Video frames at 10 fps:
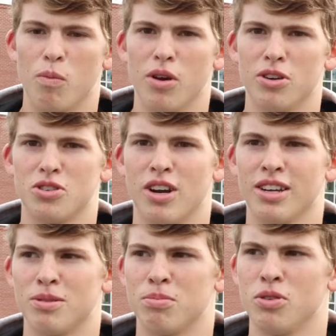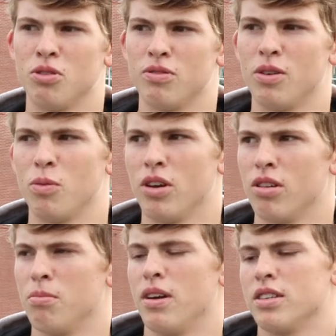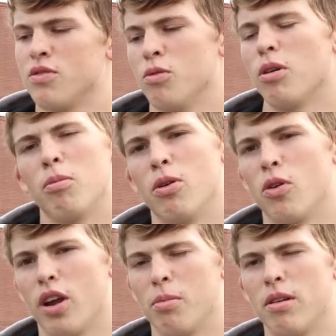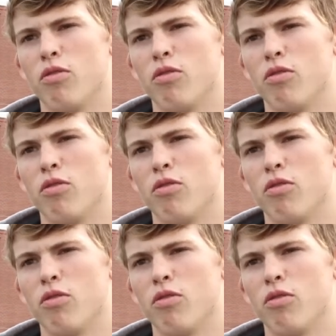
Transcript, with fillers: We are trying to prove that we are the best football program